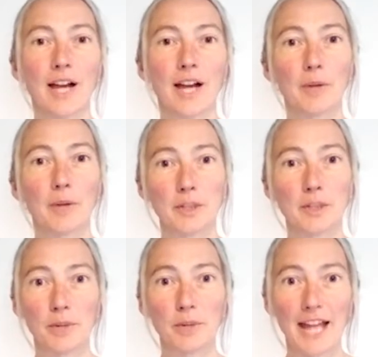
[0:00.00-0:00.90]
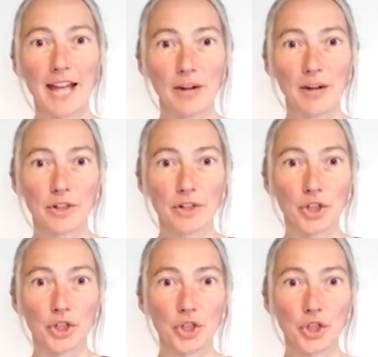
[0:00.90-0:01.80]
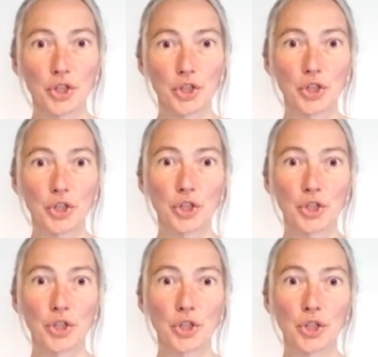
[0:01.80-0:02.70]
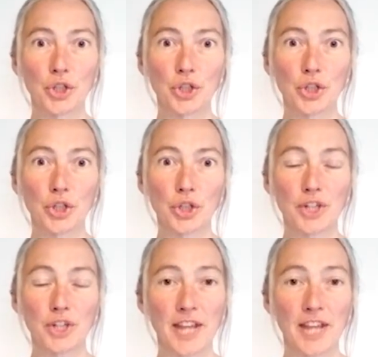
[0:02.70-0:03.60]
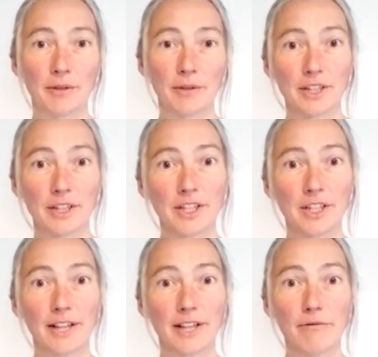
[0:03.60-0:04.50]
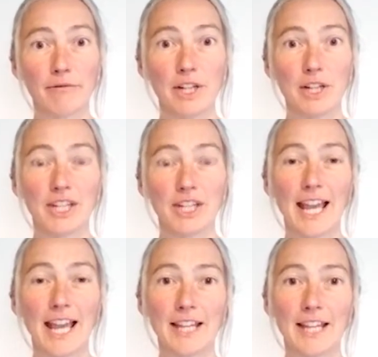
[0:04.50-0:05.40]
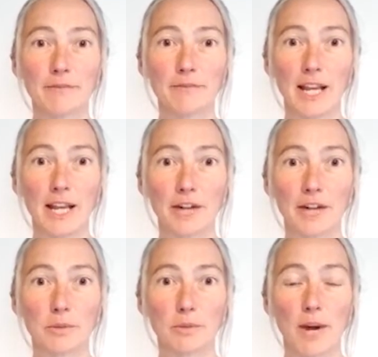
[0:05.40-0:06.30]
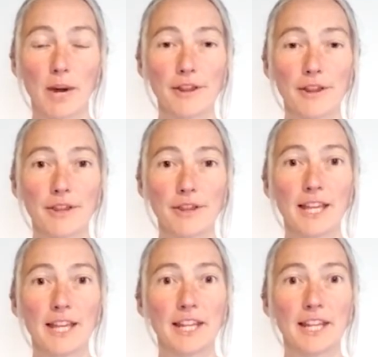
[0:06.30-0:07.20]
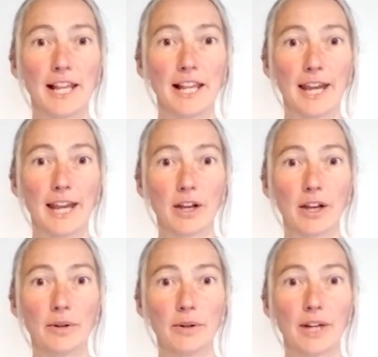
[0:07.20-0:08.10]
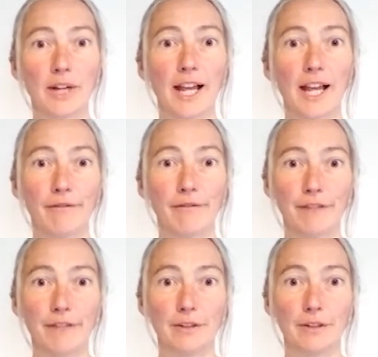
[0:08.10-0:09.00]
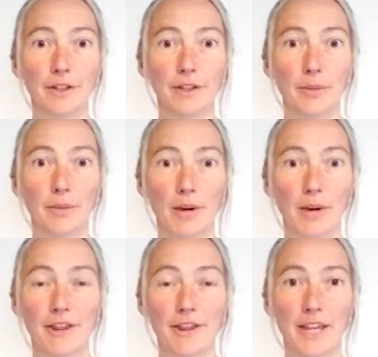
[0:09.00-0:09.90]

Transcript: I'm going to breathe out on a shh sound until I reach the end of my natural breath, then I let go and feel the breath